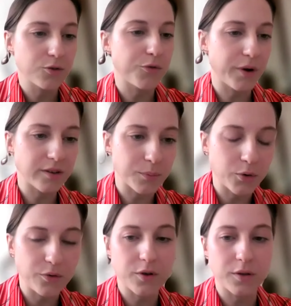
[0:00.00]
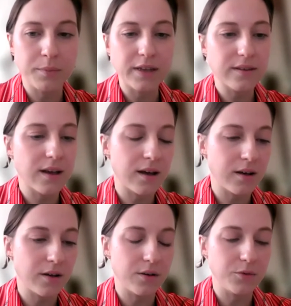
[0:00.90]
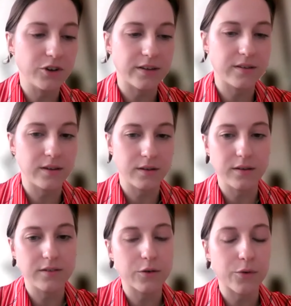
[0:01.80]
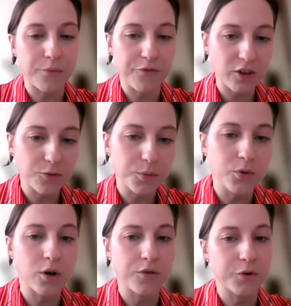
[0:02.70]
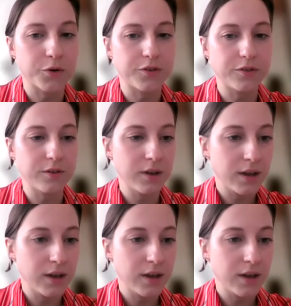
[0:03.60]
So, for example, you've got Meta, which has Instagram, Facebook, of course,